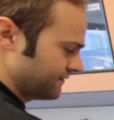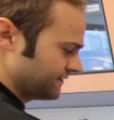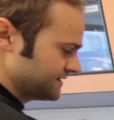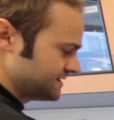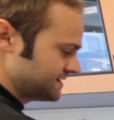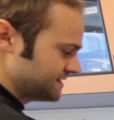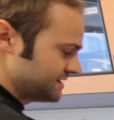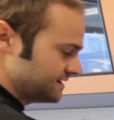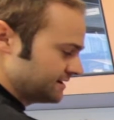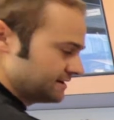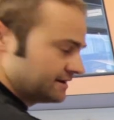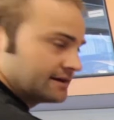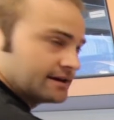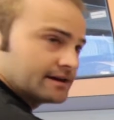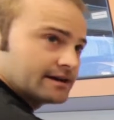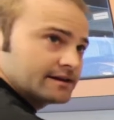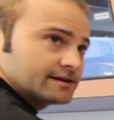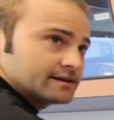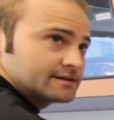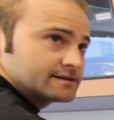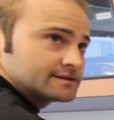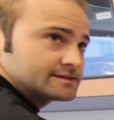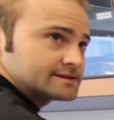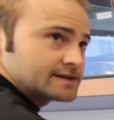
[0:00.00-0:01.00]
fatigue
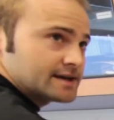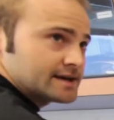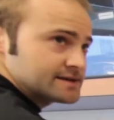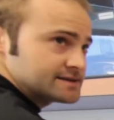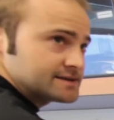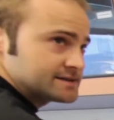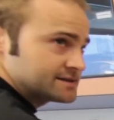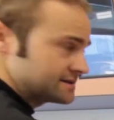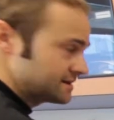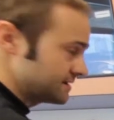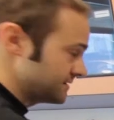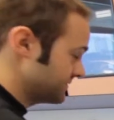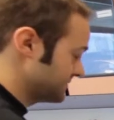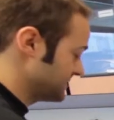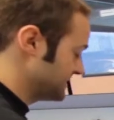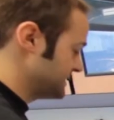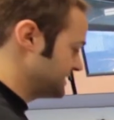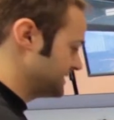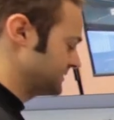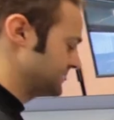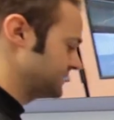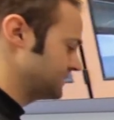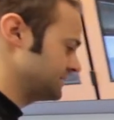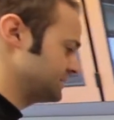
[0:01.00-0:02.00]
tests of
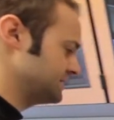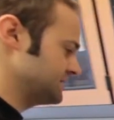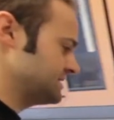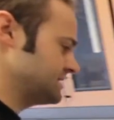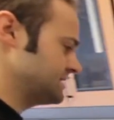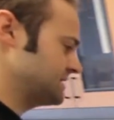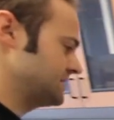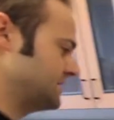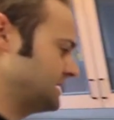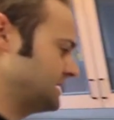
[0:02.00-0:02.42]
materials,